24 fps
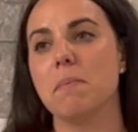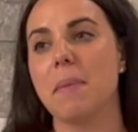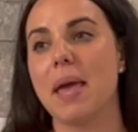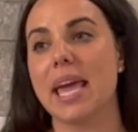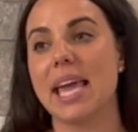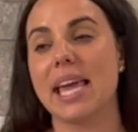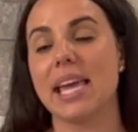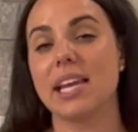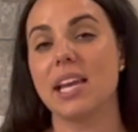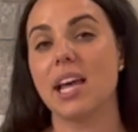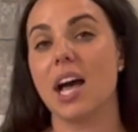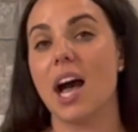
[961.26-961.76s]

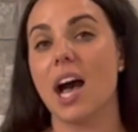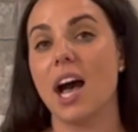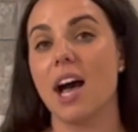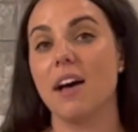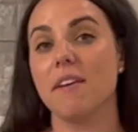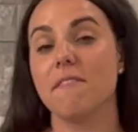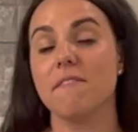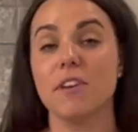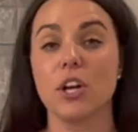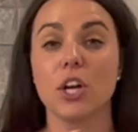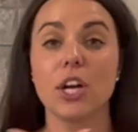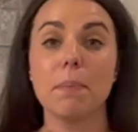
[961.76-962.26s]
made
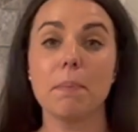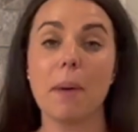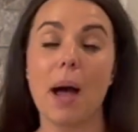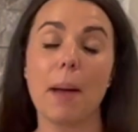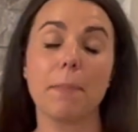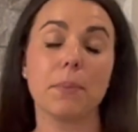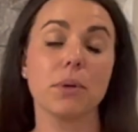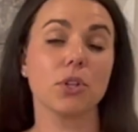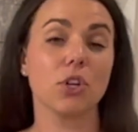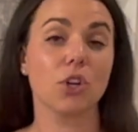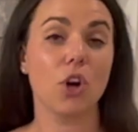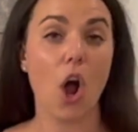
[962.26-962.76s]
very
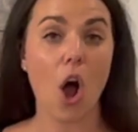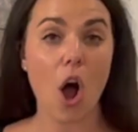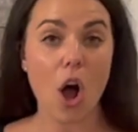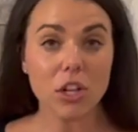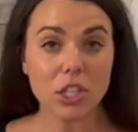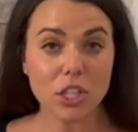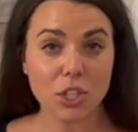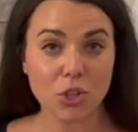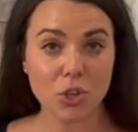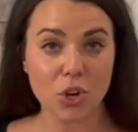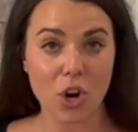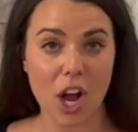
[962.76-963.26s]
popular
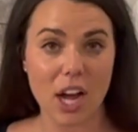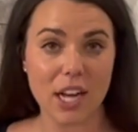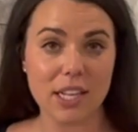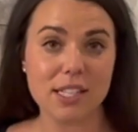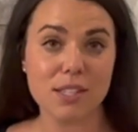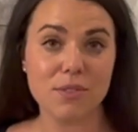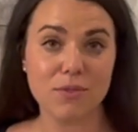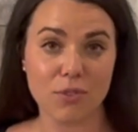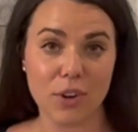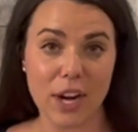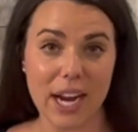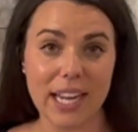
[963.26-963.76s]
all
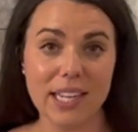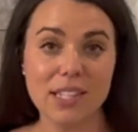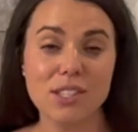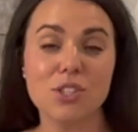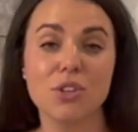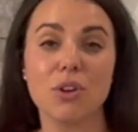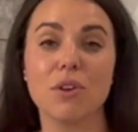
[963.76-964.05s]
across France.